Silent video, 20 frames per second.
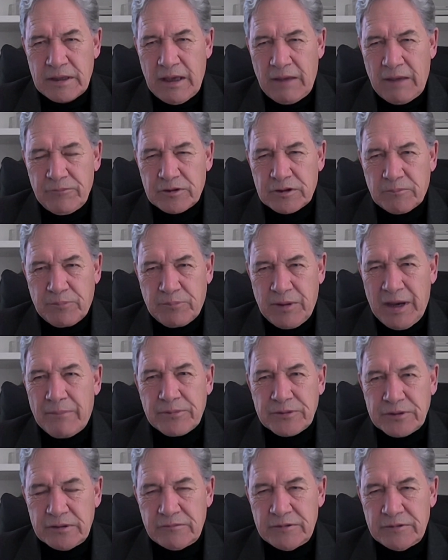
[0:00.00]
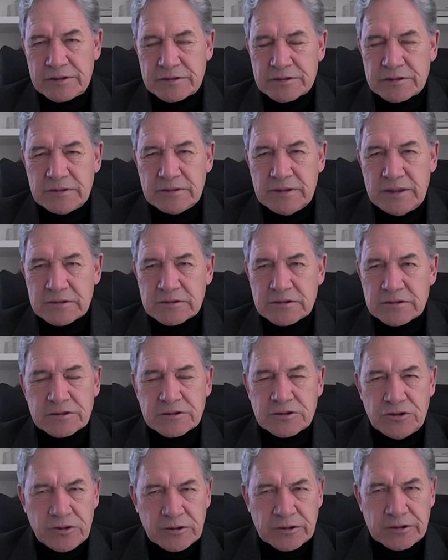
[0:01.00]
government department there is? It's
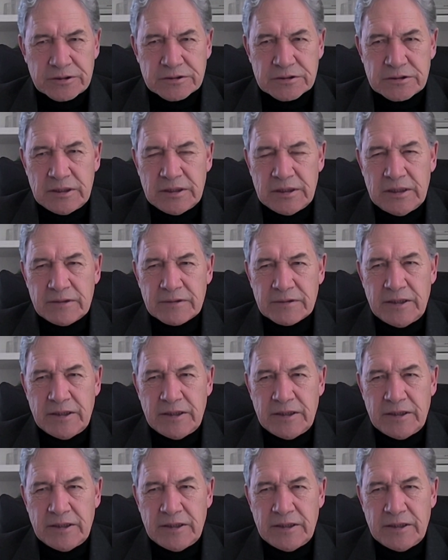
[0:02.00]
a circus.